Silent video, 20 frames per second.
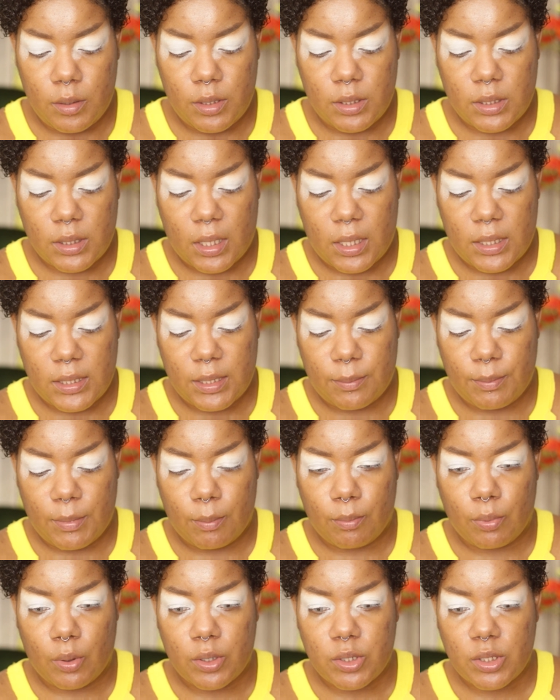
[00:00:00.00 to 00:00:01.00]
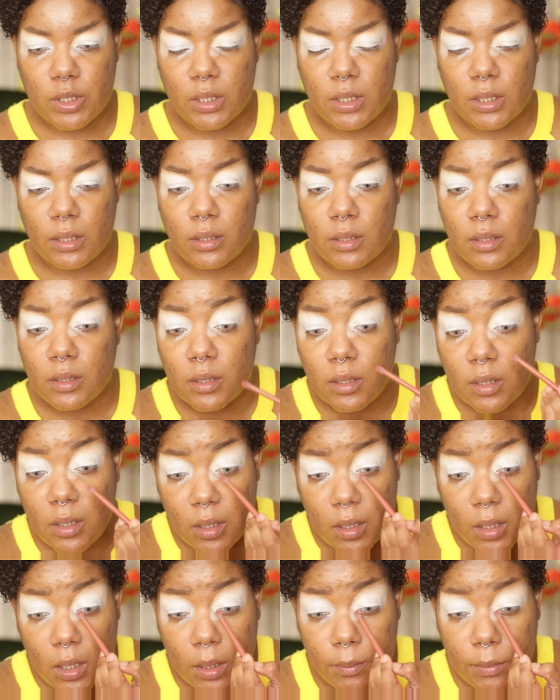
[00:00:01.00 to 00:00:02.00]
Just gonna dip my brush in it.
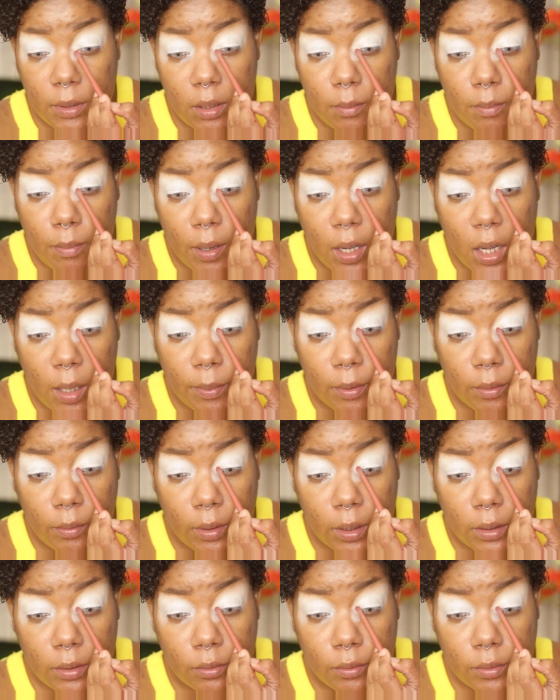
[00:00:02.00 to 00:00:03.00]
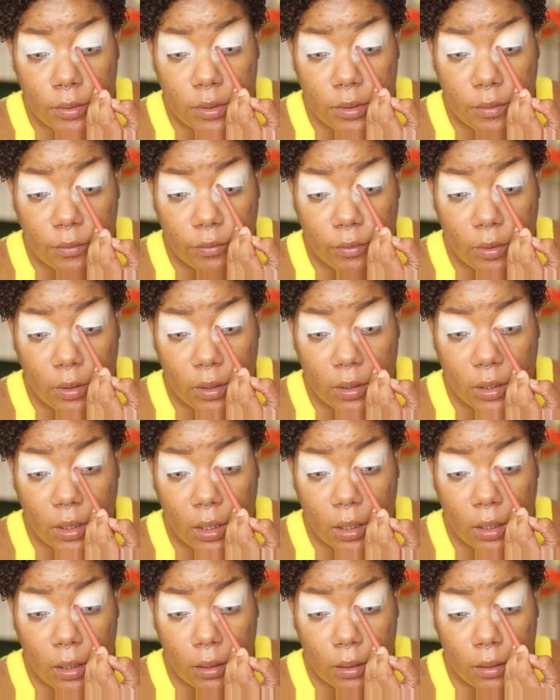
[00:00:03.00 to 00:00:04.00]
I'm gonna pop it right towards the front of the
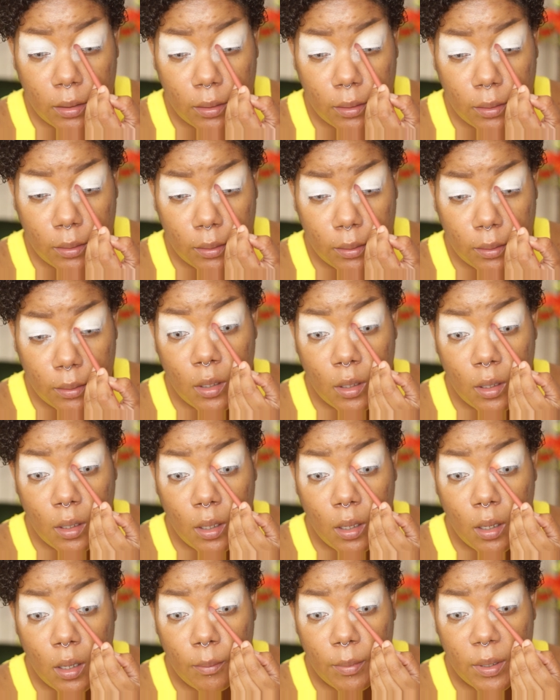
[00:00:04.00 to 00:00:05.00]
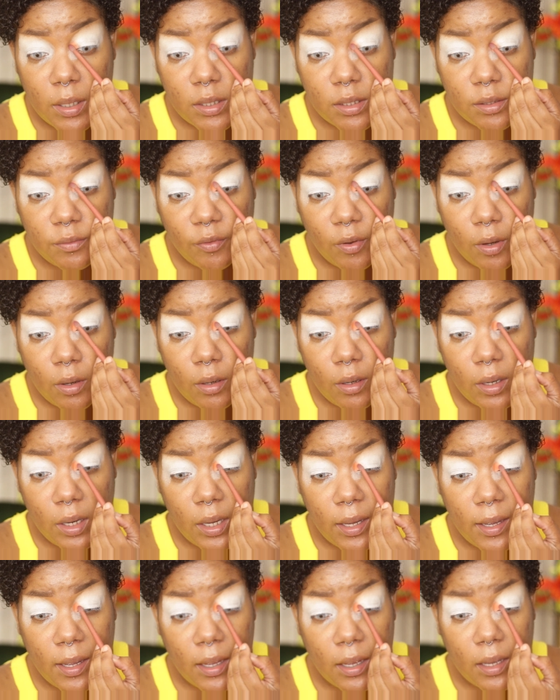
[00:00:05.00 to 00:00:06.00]
eye. As far
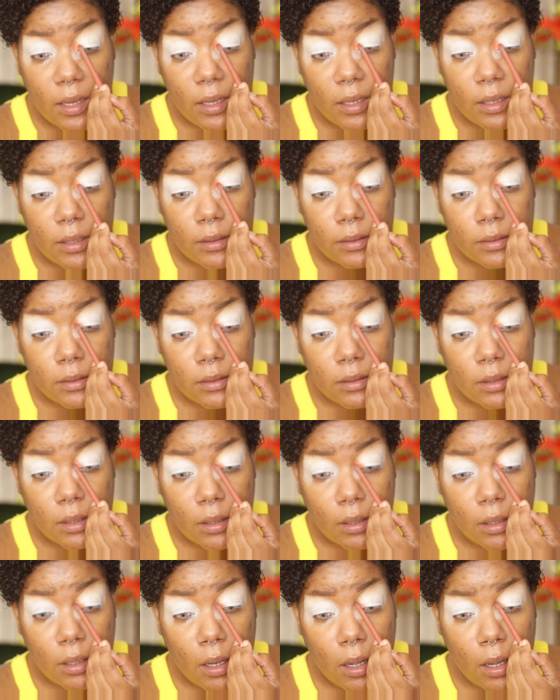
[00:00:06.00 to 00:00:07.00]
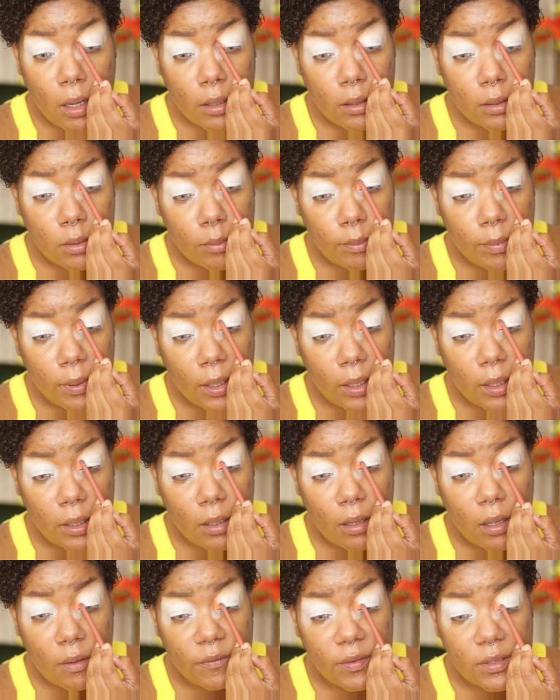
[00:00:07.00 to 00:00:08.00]
as the color
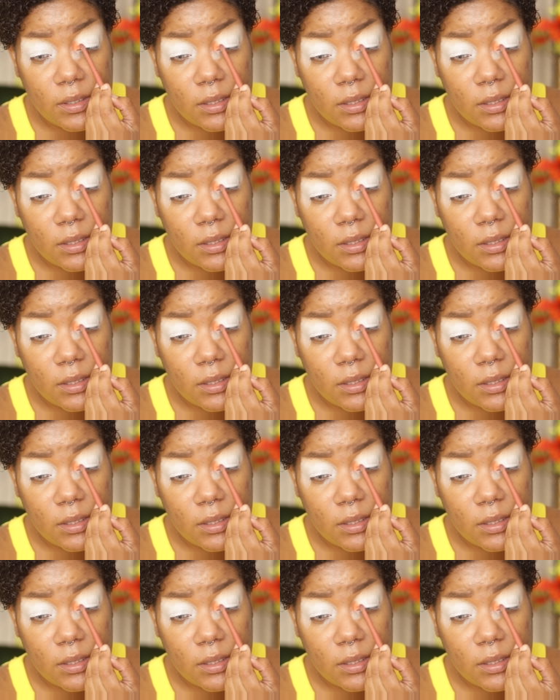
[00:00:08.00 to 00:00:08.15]
payoff,